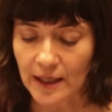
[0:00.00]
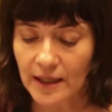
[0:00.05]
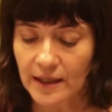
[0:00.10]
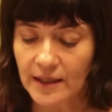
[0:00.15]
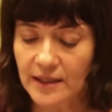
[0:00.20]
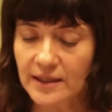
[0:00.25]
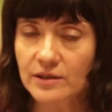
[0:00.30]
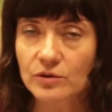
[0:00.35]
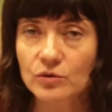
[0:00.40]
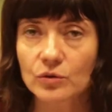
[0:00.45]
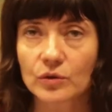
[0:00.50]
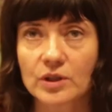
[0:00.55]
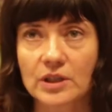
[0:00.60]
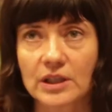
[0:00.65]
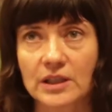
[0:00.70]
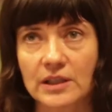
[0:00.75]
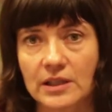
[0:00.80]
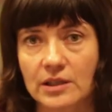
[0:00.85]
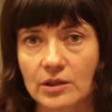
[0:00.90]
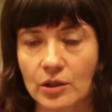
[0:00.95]
This stood
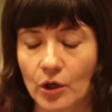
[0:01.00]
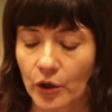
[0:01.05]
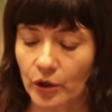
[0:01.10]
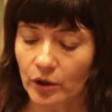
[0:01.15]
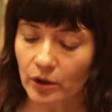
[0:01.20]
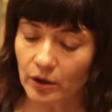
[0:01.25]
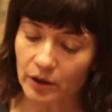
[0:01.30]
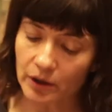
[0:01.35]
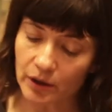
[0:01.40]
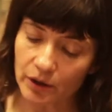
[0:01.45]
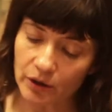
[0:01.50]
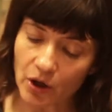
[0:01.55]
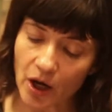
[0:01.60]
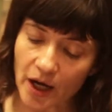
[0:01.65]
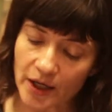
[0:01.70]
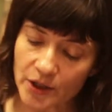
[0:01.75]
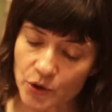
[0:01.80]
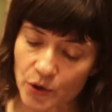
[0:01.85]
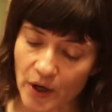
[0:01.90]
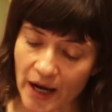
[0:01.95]
in stark
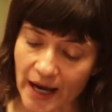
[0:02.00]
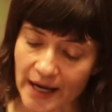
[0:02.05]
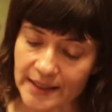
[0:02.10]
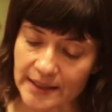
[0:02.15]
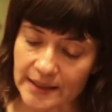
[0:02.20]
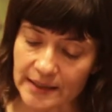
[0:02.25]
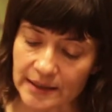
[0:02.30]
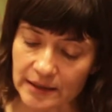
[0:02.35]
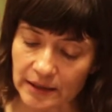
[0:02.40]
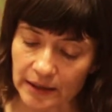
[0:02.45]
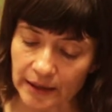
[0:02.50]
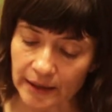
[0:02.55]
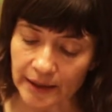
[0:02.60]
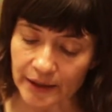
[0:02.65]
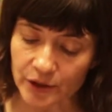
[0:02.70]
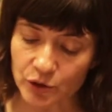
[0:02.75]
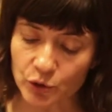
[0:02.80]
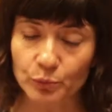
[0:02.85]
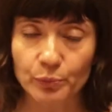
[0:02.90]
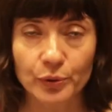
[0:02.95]
contrast
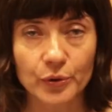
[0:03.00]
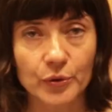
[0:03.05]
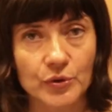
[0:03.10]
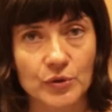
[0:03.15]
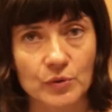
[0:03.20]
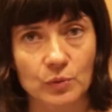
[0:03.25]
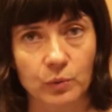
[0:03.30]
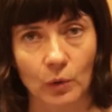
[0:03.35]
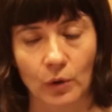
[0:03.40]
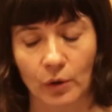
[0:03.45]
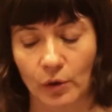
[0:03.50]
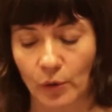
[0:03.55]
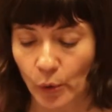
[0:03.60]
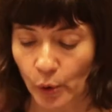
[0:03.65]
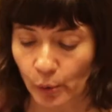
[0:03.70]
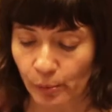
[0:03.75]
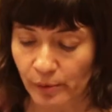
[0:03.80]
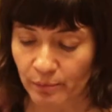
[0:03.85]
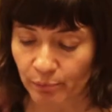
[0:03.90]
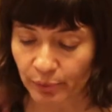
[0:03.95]
to post-war
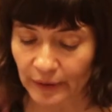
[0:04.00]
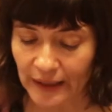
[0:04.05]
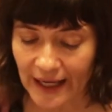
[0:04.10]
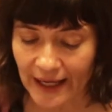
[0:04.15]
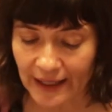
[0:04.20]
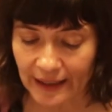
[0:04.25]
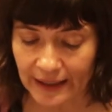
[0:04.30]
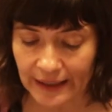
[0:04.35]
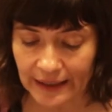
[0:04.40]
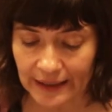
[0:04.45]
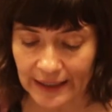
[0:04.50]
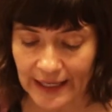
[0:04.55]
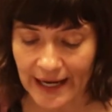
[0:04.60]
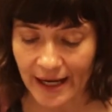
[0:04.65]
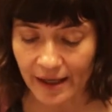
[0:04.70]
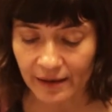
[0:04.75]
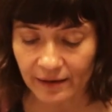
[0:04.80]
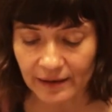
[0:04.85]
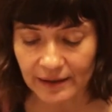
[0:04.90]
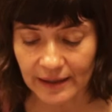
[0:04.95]
urban planning
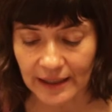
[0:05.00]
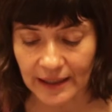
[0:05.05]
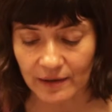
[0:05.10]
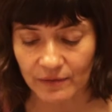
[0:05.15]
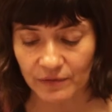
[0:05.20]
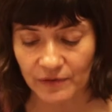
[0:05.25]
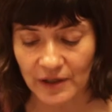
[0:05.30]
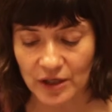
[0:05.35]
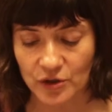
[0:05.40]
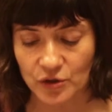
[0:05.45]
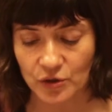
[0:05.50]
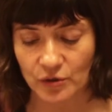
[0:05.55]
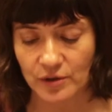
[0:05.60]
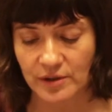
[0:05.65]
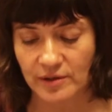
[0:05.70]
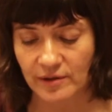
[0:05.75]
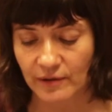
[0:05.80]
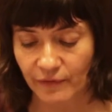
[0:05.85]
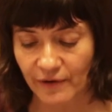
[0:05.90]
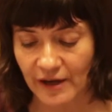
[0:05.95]
and the native
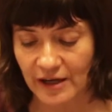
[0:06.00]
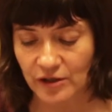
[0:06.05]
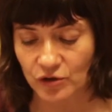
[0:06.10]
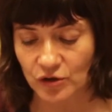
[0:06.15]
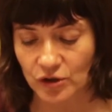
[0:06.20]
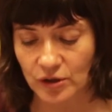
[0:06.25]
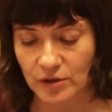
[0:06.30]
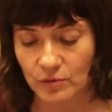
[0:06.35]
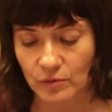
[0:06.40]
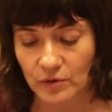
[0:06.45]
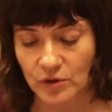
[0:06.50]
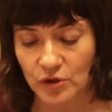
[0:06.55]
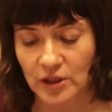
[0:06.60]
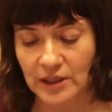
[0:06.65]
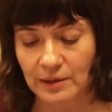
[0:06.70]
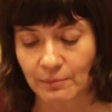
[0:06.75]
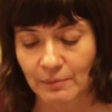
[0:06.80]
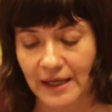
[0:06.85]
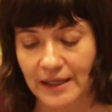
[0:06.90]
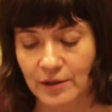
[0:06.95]
natures the fascist
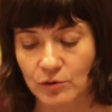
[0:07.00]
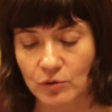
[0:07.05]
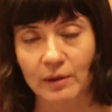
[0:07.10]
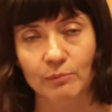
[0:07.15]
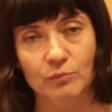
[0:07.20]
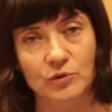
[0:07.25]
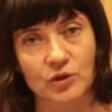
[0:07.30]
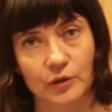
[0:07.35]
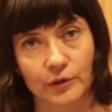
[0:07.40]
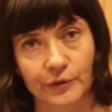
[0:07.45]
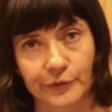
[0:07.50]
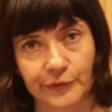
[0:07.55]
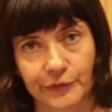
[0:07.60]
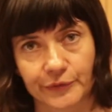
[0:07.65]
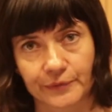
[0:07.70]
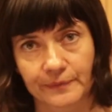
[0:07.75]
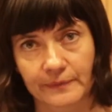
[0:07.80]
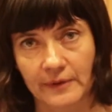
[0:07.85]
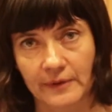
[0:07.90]
regime had dreamt of.